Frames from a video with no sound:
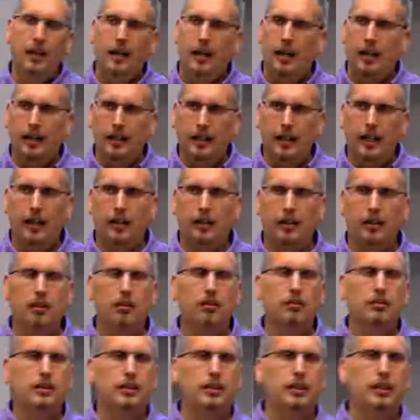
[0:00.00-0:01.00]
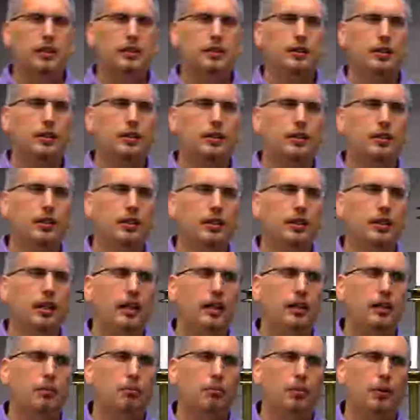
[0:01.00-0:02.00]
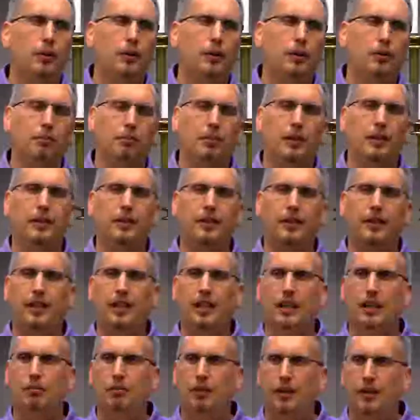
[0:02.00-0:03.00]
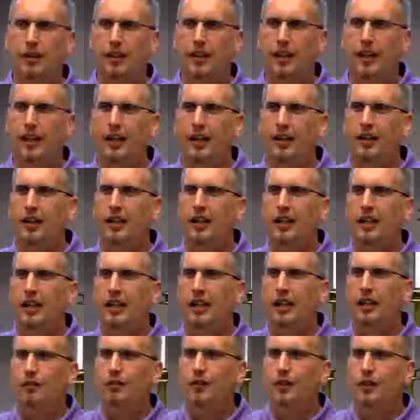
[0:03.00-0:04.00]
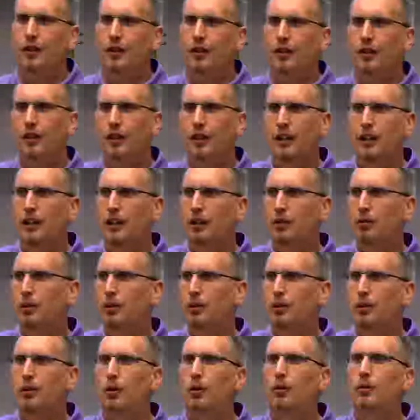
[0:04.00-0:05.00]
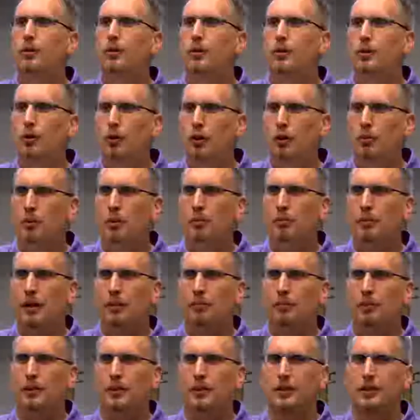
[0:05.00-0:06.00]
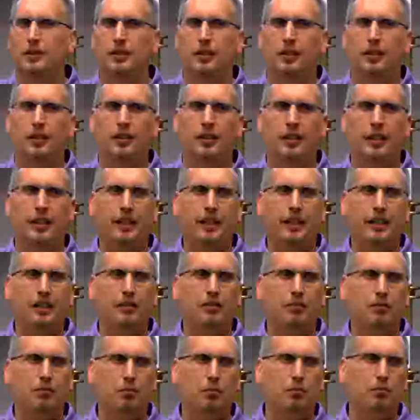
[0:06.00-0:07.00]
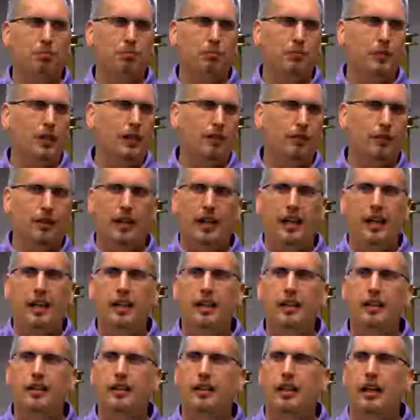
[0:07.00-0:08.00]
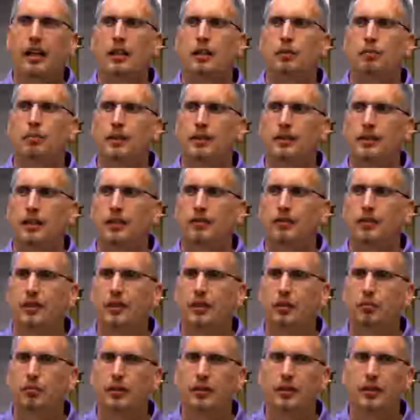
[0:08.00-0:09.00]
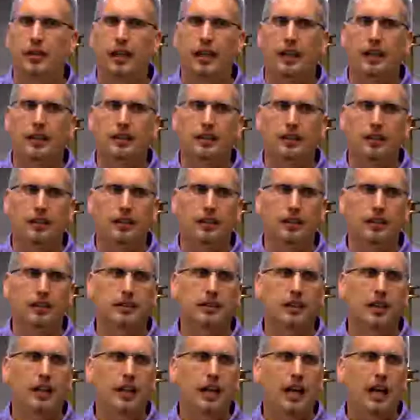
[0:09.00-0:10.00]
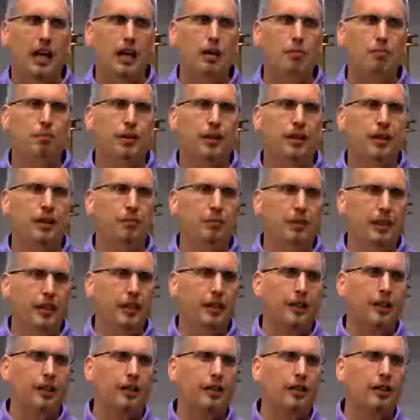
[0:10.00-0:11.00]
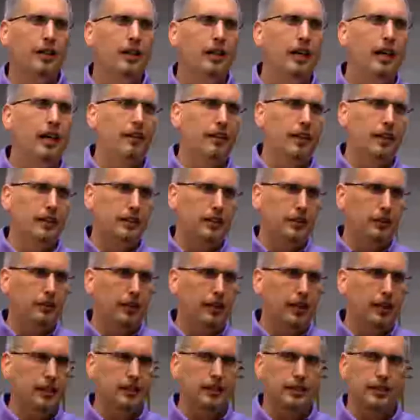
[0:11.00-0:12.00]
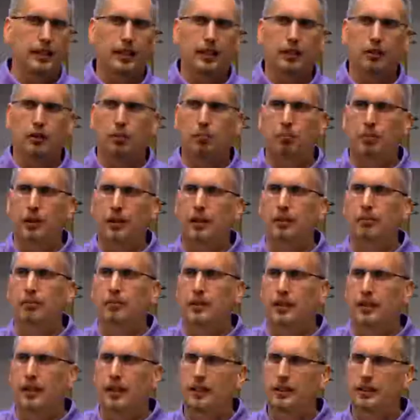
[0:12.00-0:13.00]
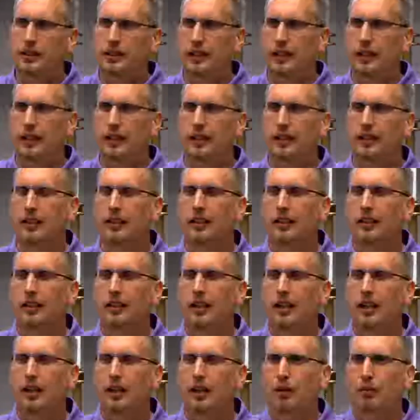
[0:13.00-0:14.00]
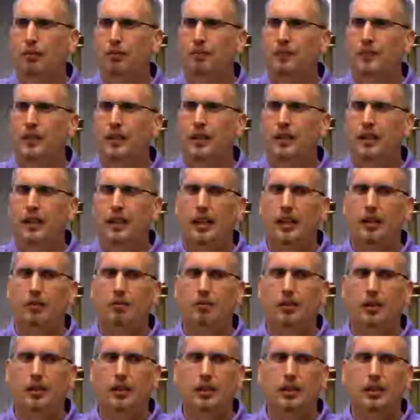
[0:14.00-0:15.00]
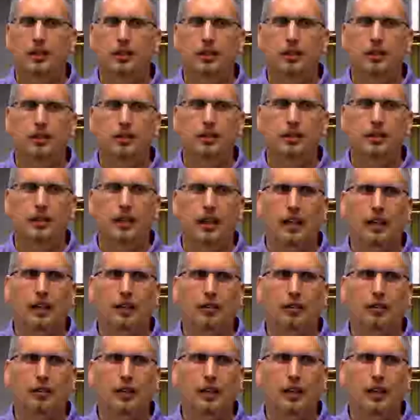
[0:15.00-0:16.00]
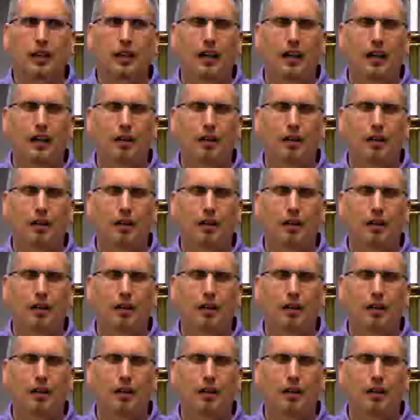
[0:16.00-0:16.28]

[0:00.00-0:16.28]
And again, those things are good and important, but you think about that, if your quote-unquote normal members are getting whatever, 80 to 90% of your communication is, hey, bring them here and let's do this thing, or bring them to this thing, it really shows how